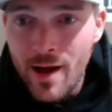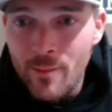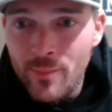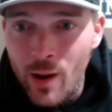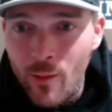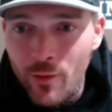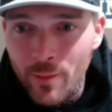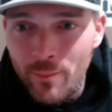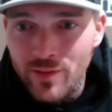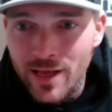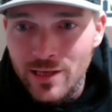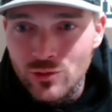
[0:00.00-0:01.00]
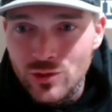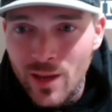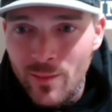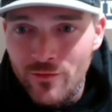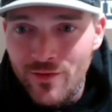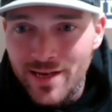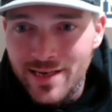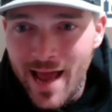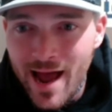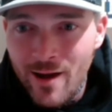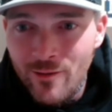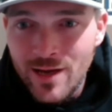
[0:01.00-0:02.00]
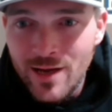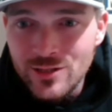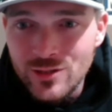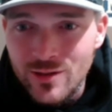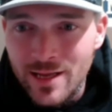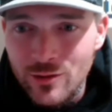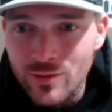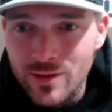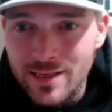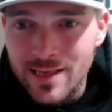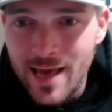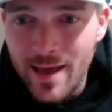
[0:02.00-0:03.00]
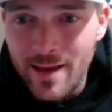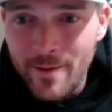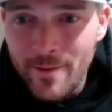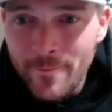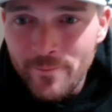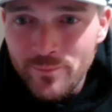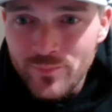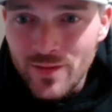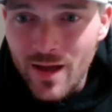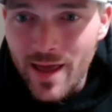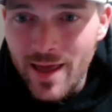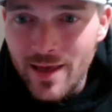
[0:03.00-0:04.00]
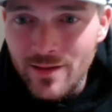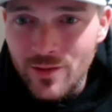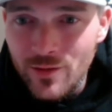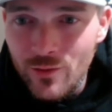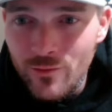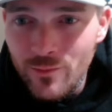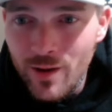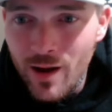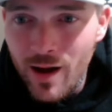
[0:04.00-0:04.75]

but I want to play you some of it now so that you can get a little